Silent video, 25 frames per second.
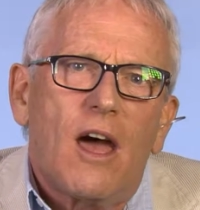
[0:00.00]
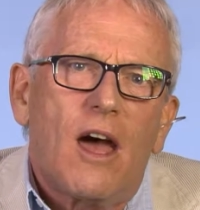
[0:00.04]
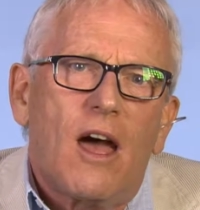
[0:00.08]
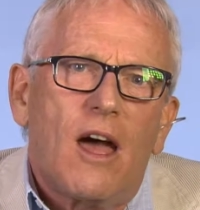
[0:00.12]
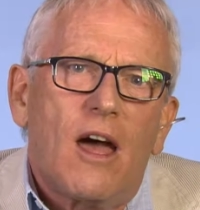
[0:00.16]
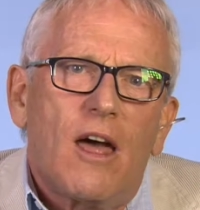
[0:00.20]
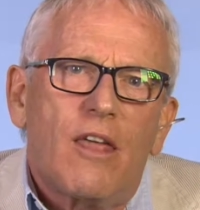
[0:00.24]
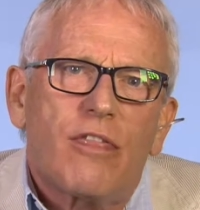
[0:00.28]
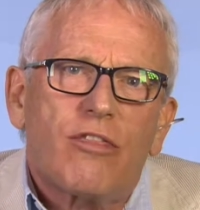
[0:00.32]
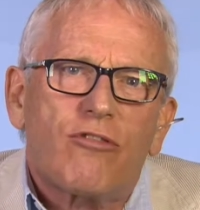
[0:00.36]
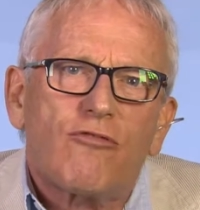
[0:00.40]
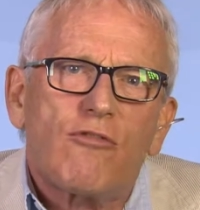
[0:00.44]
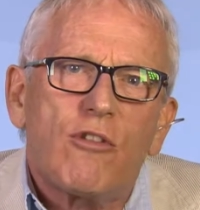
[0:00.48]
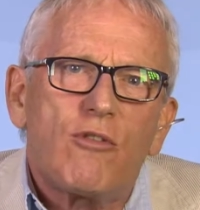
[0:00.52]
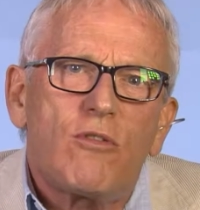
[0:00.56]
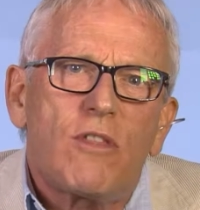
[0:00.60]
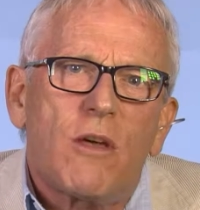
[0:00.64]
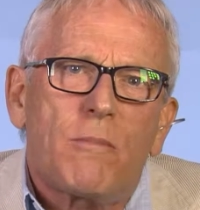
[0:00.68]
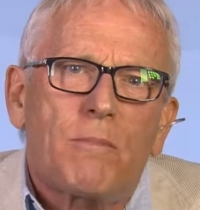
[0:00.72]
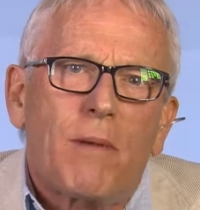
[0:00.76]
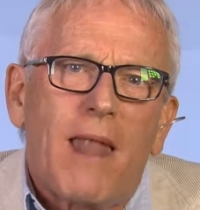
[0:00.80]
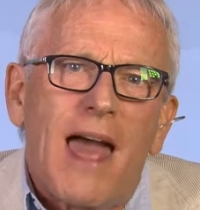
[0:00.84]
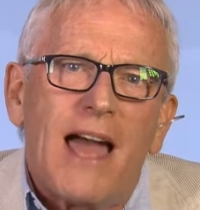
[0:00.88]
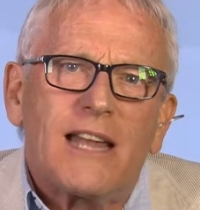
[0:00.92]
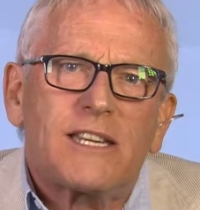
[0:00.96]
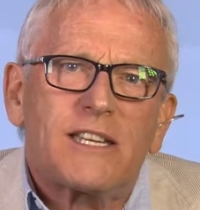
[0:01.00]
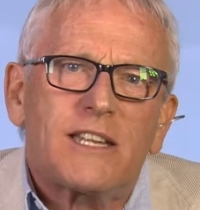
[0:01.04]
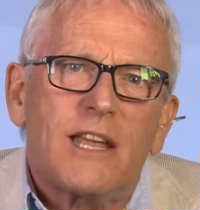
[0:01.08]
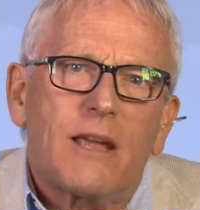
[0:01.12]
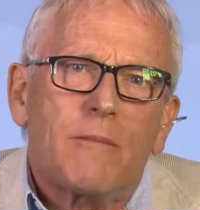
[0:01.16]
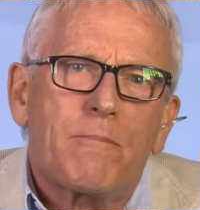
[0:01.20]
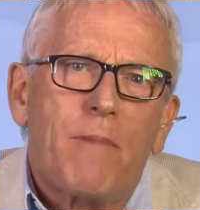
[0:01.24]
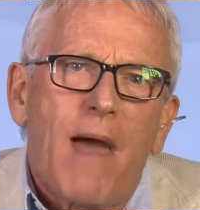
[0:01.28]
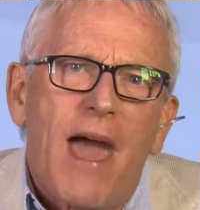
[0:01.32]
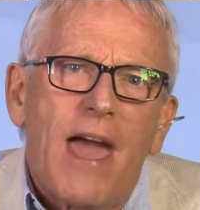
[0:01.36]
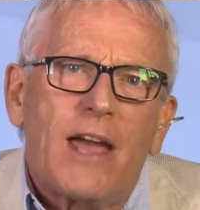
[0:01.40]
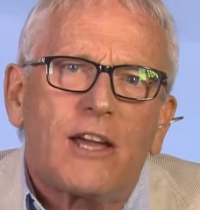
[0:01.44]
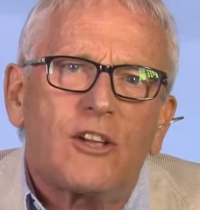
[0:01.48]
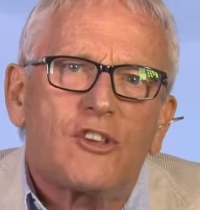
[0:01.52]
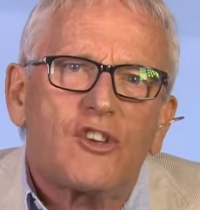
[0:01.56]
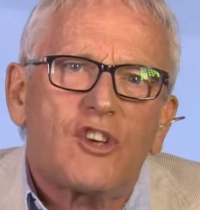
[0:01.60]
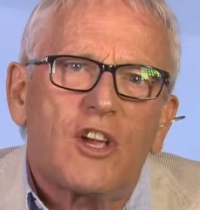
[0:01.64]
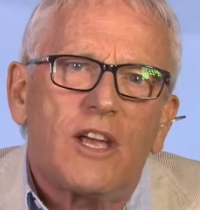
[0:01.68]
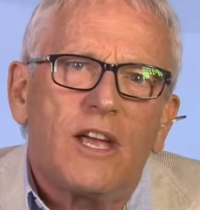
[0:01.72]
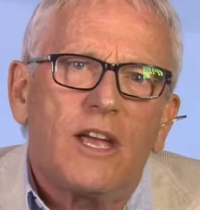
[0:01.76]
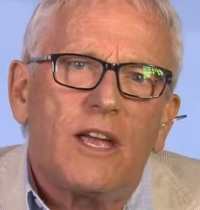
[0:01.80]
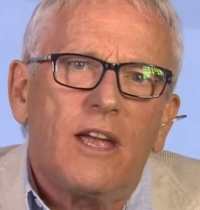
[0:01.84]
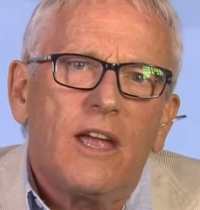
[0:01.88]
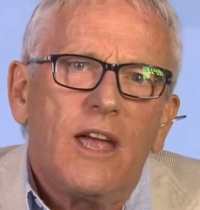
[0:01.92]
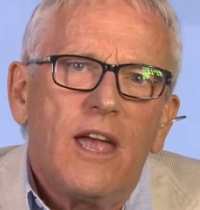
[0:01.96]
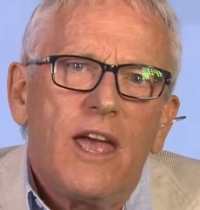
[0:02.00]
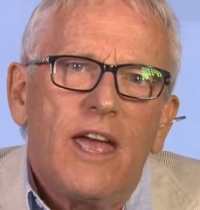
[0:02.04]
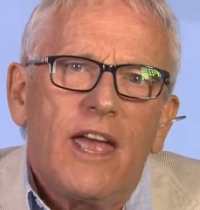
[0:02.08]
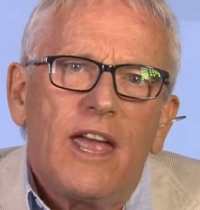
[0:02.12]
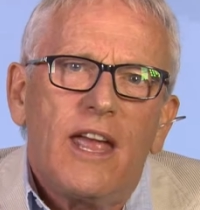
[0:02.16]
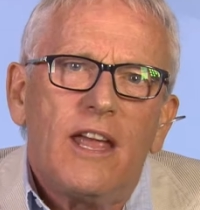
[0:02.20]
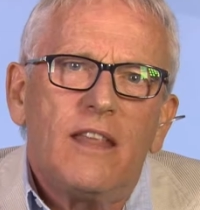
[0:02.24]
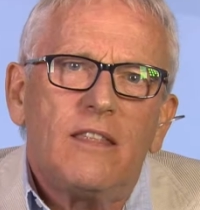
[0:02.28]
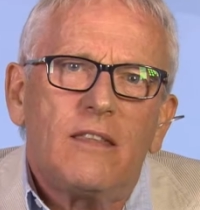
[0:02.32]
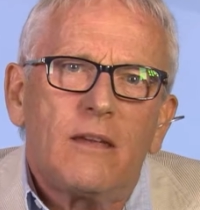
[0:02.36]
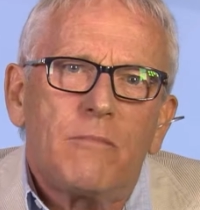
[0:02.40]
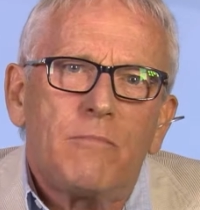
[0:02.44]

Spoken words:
threw the plastic packaging in